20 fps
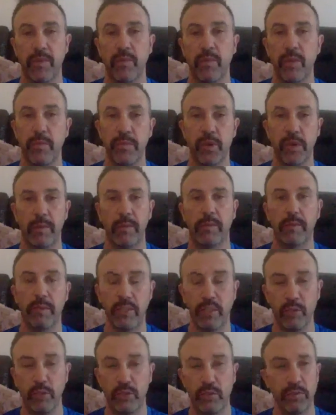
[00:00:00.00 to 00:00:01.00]
I might put it up on my
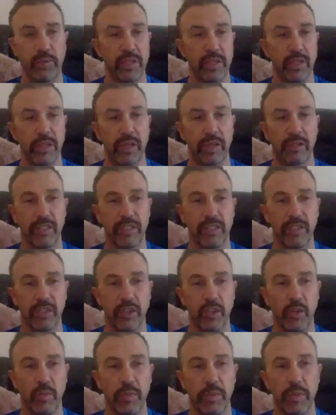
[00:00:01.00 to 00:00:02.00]
social media actually and
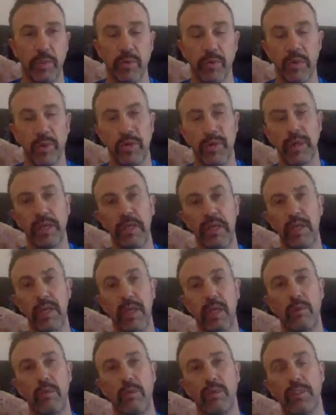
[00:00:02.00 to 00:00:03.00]
show people,
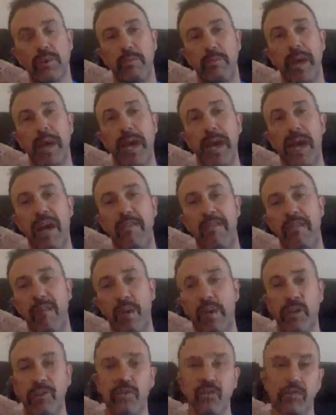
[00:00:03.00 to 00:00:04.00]
was a path
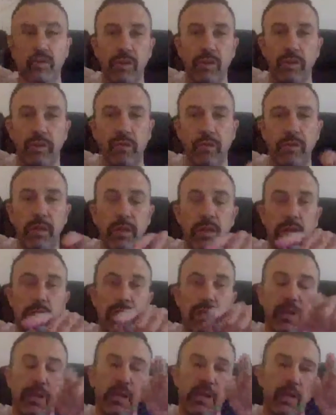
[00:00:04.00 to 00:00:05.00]
I drew,
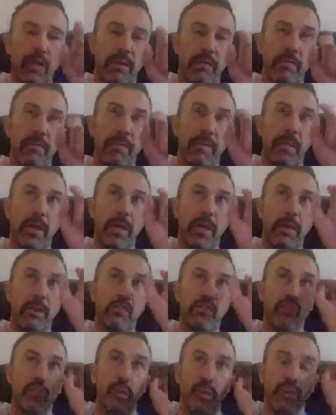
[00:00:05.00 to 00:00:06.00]
and I
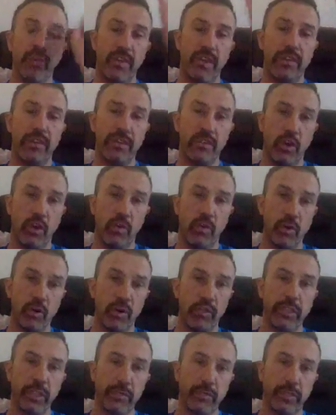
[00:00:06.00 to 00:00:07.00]
drew at the very top
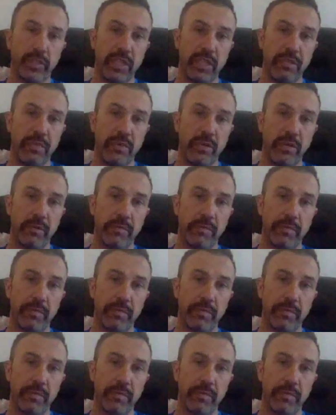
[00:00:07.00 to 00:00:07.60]
Christ the Redeemer,